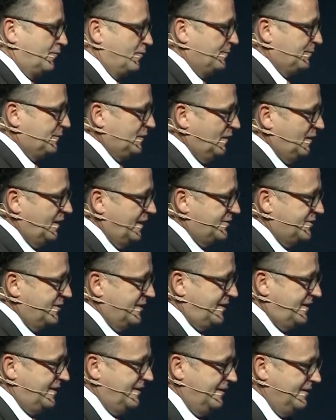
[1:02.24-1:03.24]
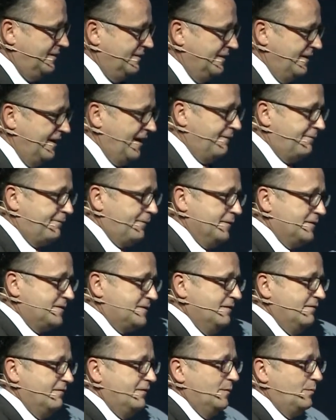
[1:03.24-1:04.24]
cryptologic efforts
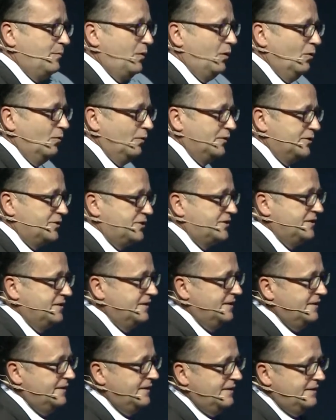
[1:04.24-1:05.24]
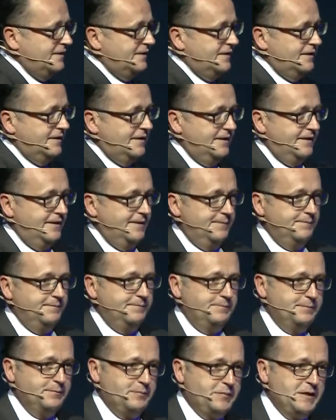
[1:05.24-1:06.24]
of the Polish
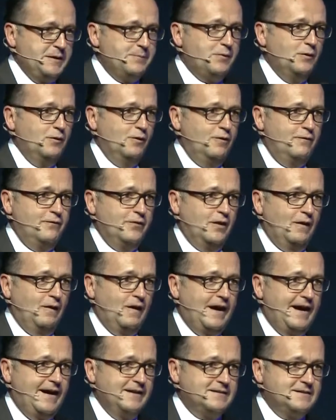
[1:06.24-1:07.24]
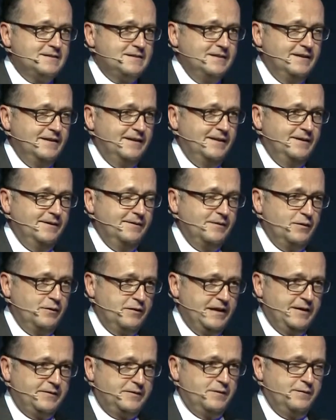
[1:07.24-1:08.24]
people over the last,
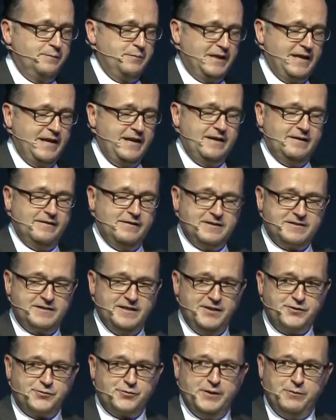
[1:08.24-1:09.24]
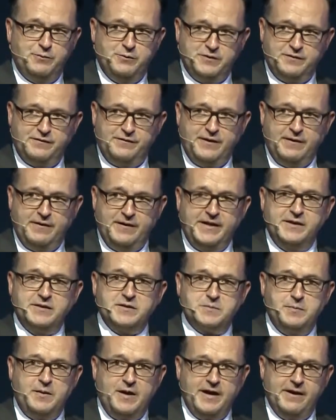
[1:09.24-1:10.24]
at the beginning of the century, was very
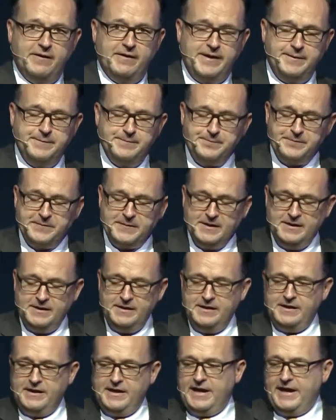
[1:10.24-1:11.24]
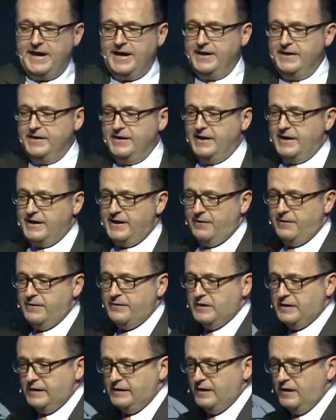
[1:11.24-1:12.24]
inspiring. And hearing
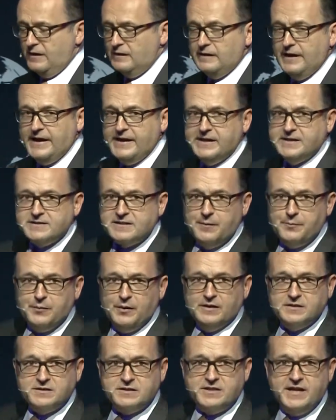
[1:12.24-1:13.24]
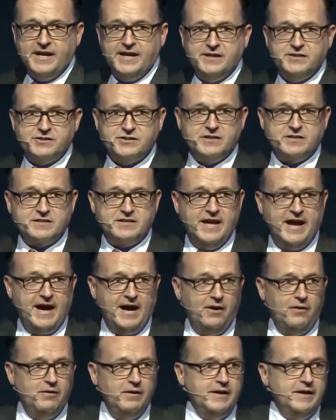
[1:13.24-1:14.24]
the young ladies up on stage just
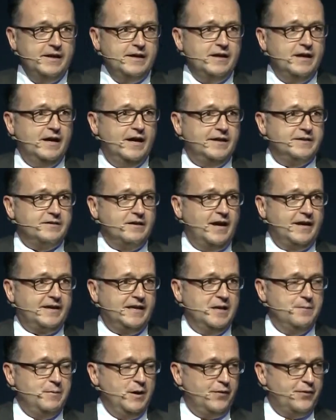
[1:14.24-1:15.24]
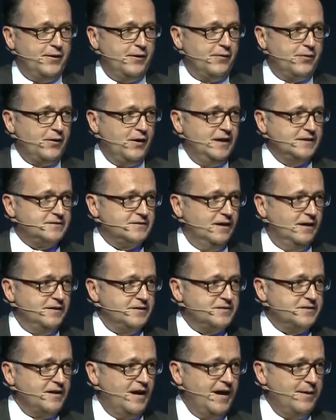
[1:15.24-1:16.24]
now talking about their thoughts on
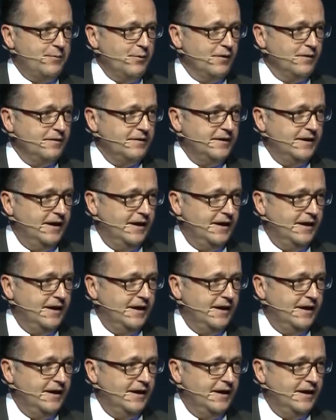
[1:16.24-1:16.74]
cyber,